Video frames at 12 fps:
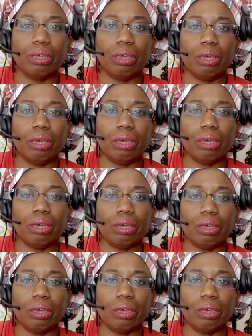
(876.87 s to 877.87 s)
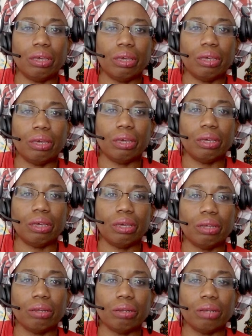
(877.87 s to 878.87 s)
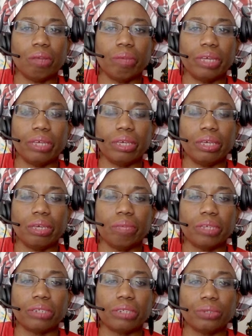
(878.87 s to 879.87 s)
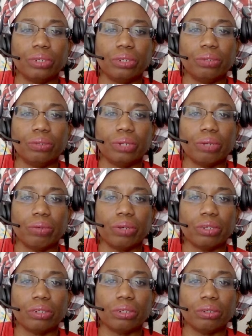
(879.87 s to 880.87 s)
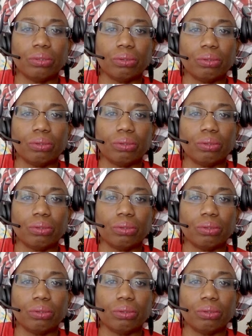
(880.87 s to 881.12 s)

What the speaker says: And how come I can't get my screen to do what I want it to do?